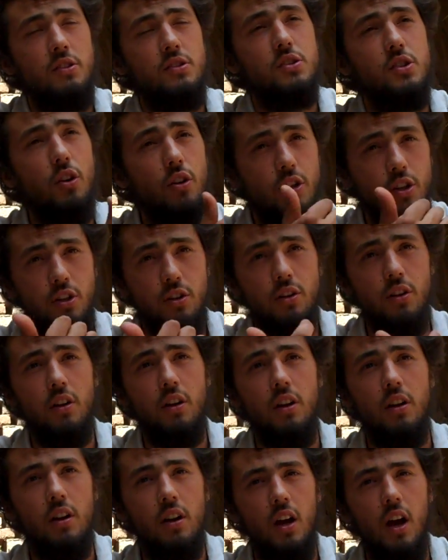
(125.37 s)

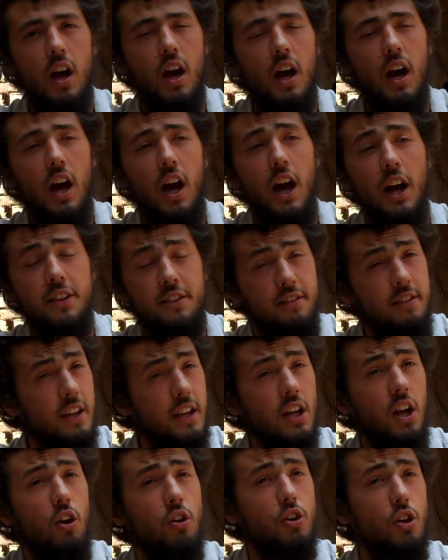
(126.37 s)
circular huts
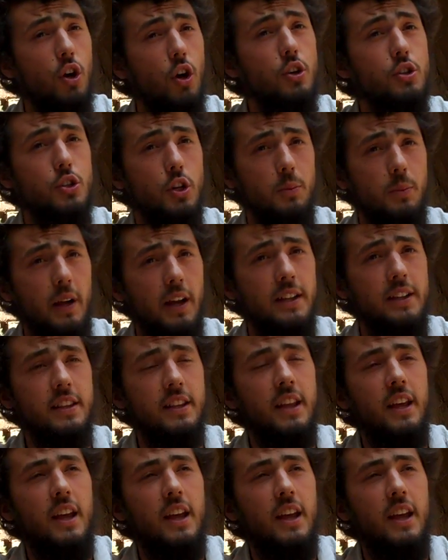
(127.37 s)
they call gojo bed,